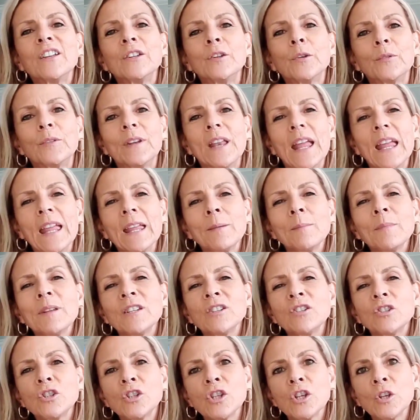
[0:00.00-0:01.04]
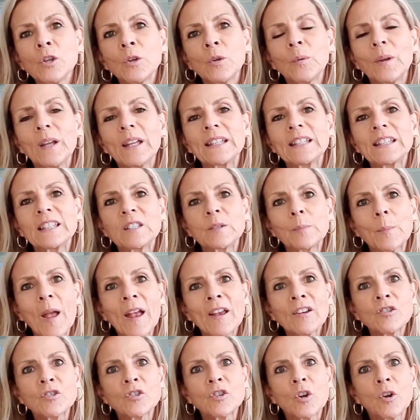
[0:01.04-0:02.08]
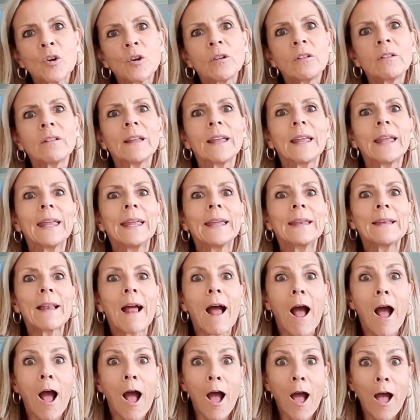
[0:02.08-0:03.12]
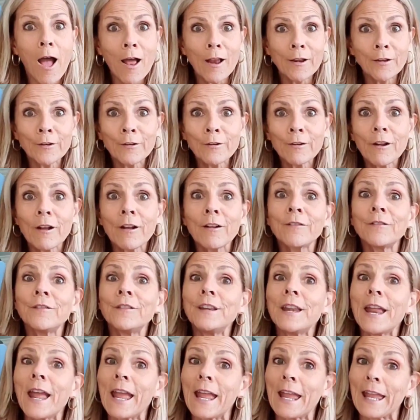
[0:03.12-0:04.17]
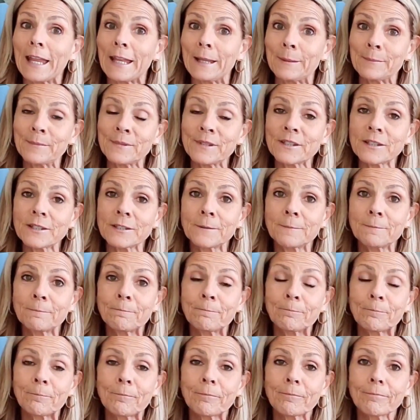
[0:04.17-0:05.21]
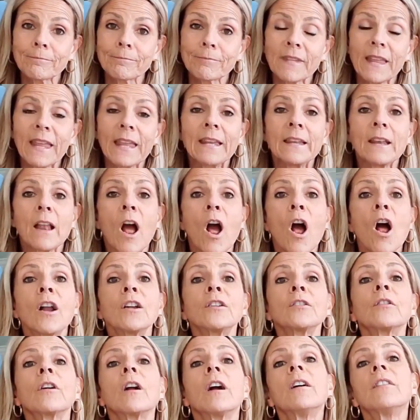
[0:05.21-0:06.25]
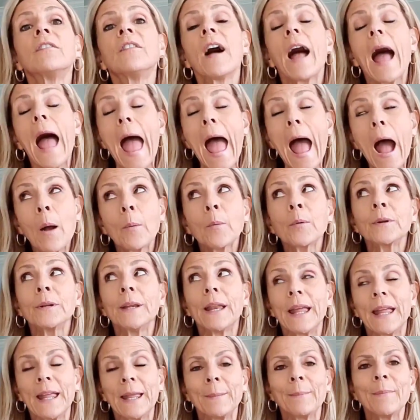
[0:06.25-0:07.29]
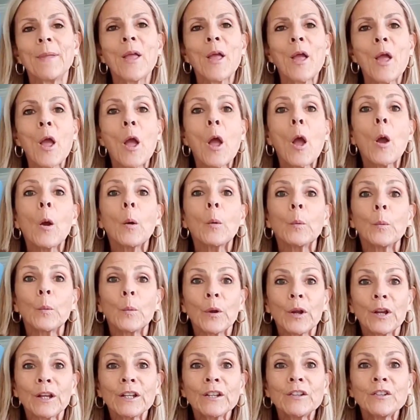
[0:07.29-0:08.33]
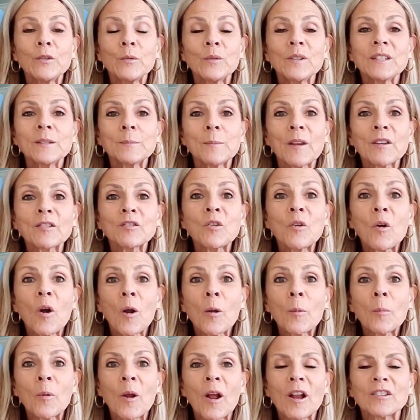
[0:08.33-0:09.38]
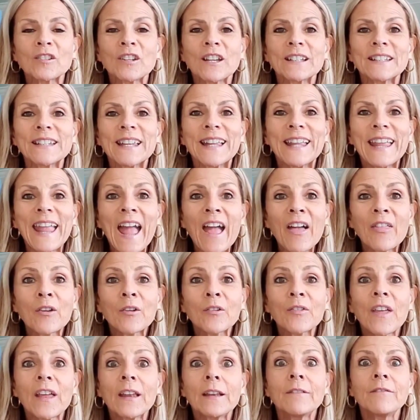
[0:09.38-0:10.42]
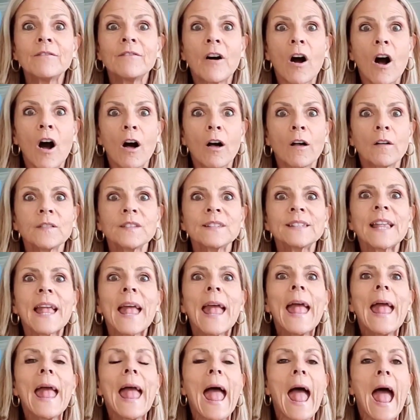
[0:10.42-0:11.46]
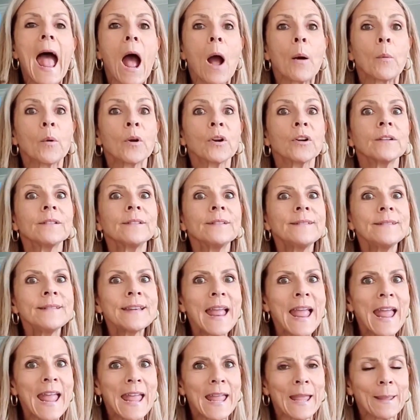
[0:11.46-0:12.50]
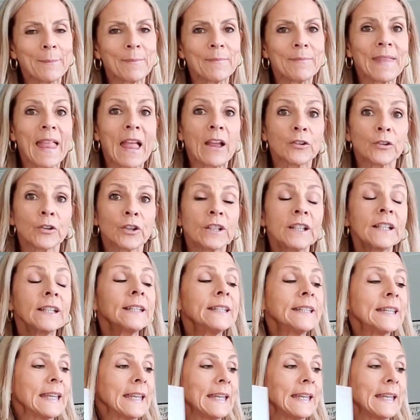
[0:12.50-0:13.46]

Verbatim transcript: your name is you. It's special in honor of names, in honor of our name. We're going to do a special art project together that involves our name. Now you're going to